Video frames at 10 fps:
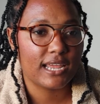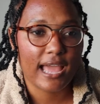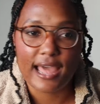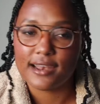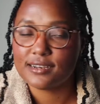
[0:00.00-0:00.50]

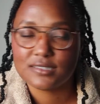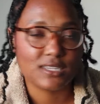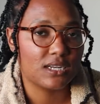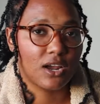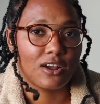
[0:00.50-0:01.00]
hadn't
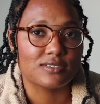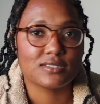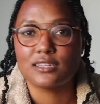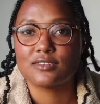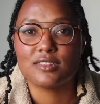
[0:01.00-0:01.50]
seen her
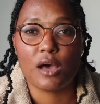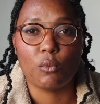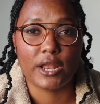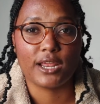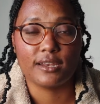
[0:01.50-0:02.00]
since that
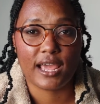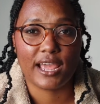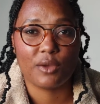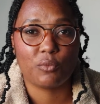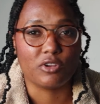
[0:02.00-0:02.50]
wedding
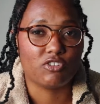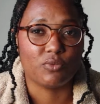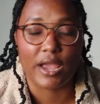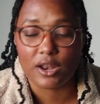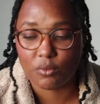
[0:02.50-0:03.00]
day when she
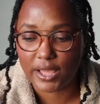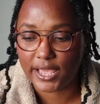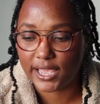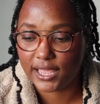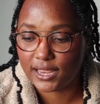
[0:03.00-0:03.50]
ran
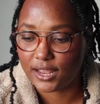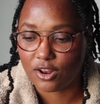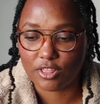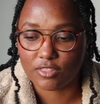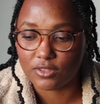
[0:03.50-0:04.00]
away and
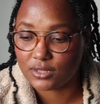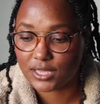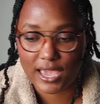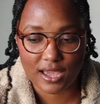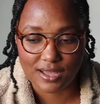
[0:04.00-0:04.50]
all the
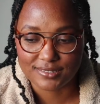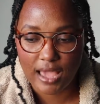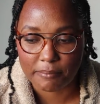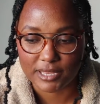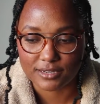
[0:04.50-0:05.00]
chaos
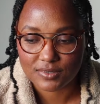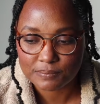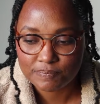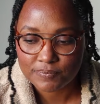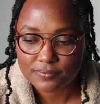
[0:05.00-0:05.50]
happened.
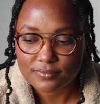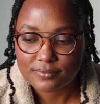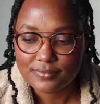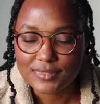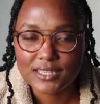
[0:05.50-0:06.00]

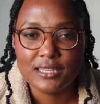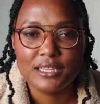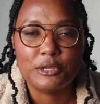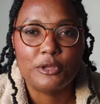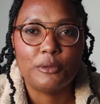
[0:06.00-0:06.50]

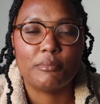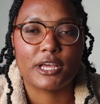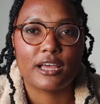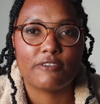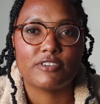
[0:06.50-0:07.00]

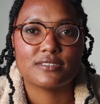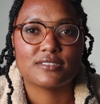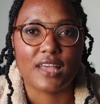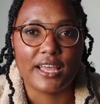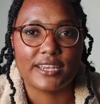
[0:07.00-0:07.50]
But Covey's
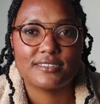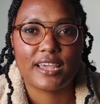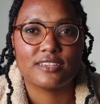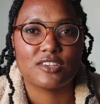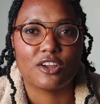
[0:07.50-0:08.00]
son
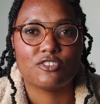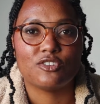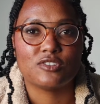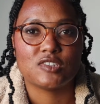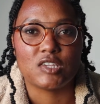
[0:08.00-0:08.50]
takes her
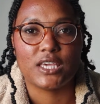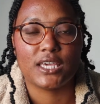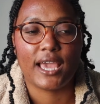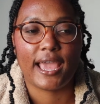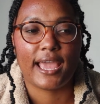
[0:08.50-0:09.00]
to
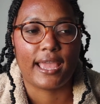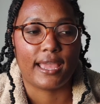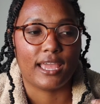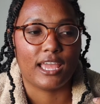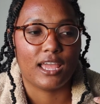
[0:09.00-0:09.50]
see
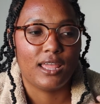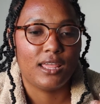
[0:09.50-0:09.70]
a